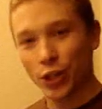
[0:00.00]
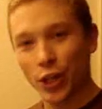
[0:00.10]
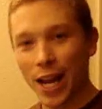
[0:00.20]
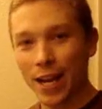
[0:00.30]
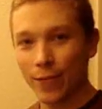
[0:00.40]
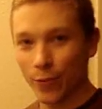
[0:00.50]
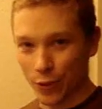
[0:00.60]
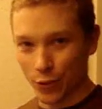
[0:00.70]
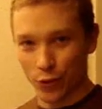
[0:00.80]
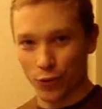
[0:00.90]
shave
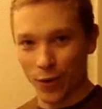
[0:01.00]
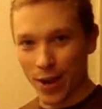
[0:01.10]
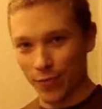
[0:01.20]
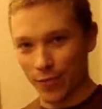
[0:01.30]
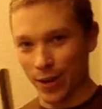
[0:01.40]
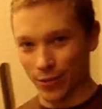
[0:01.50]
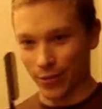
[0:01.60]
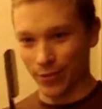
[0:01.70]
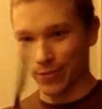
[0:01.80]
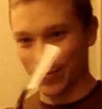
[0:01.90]
with a straight
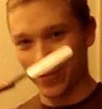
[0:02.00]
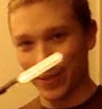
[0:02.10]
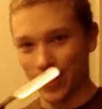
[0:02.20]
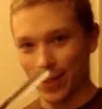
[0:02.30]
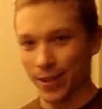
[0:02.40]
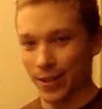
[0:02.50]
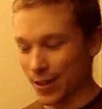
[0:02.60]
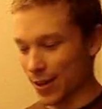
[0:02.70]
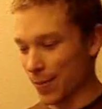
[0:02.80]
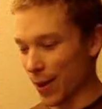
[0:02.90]
razor.
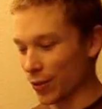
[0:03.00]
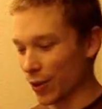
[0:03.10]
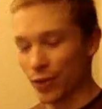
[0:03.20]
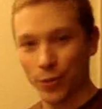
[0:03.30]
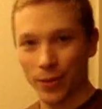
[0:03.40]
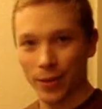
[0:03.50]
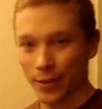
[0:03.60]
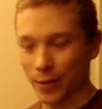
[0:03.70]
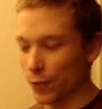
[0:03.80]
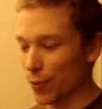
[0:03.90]
I started doing
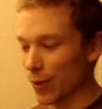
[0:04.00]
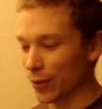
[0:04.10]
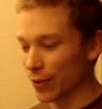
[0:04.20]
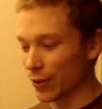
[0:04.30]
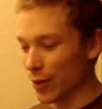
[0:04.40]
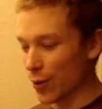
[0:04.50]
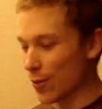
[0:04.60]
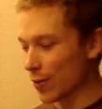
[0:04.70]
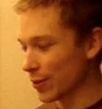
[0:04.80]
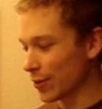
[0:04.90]
this a few months
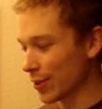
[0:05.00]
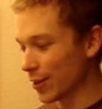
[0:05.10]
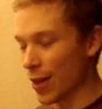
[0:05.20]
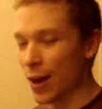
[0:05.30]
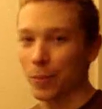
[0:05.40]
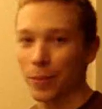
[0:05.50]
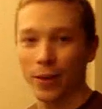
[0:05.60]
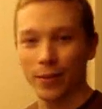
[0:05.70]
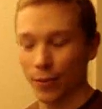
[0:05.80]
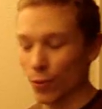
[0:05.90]
ago just because I thought it'd
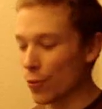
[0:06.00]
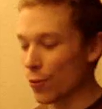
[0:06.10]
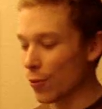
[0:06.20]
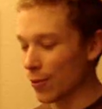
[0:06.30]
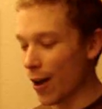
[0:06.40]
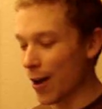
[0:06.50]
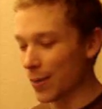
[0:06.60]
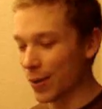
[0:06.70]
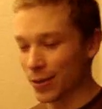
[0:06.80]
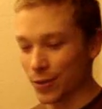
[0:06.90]
be a cool
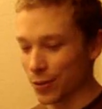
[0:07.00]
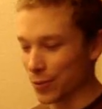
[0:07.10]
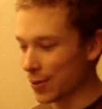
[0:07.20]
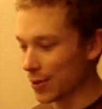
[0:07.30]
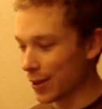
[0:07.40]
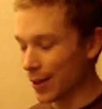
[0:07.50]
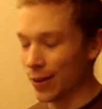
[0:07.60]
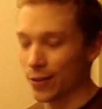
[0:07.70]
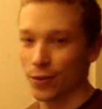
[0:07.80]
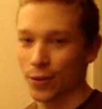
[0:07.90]
hobby to do.
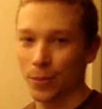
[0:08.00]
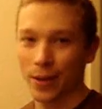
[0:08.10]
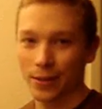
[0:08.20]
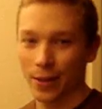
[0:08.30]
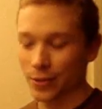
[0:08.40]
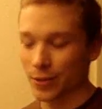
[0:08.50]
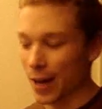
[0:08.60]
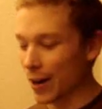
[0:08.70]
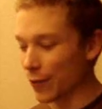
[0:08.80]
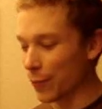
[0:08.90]
Also because I was
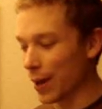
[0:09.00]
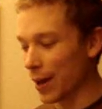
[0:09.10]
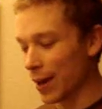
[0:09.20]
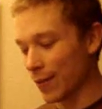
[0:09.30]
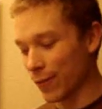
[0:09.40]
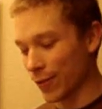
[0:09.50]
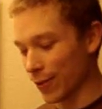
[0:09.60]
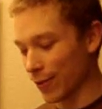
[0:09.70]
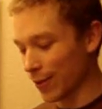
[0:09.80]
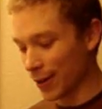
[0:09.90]
tired of paying
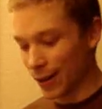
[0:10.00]
for